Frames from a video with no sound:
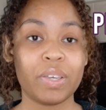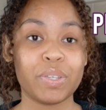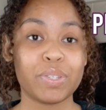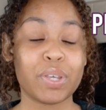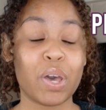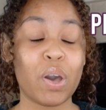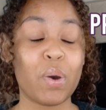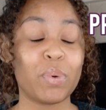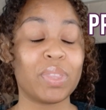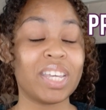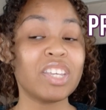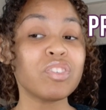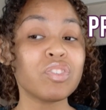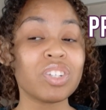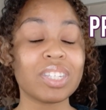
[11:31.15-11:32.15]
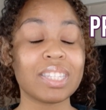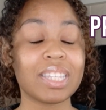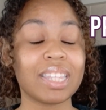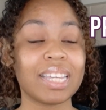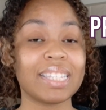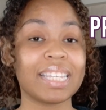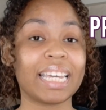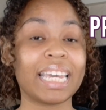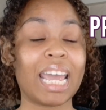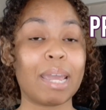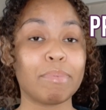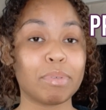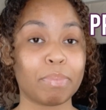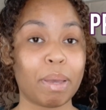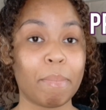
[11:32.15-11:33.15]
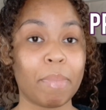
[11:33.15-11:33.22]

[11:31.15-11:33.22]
So these are just the things that came to my